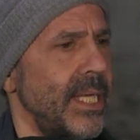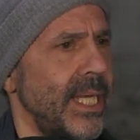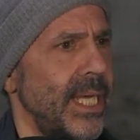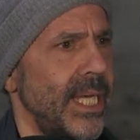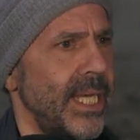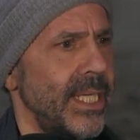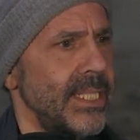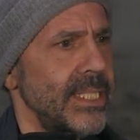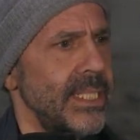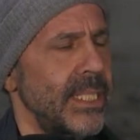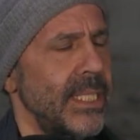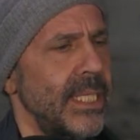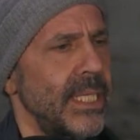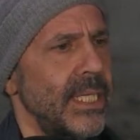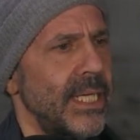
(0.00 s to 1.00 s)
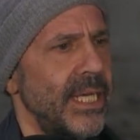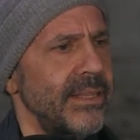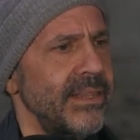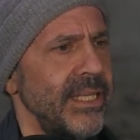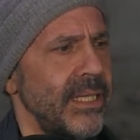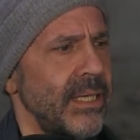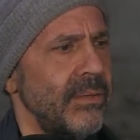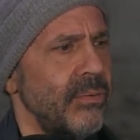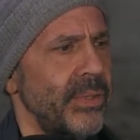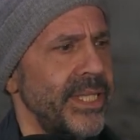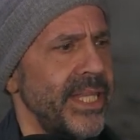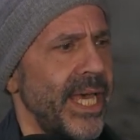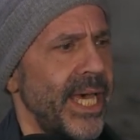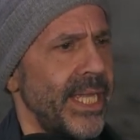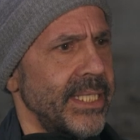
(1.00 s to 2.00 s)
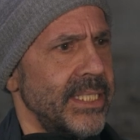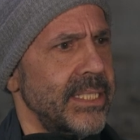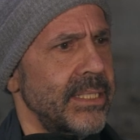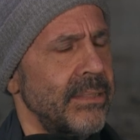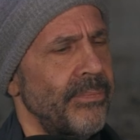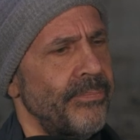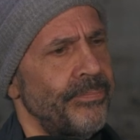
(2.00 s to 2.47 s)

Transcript: And I think what that,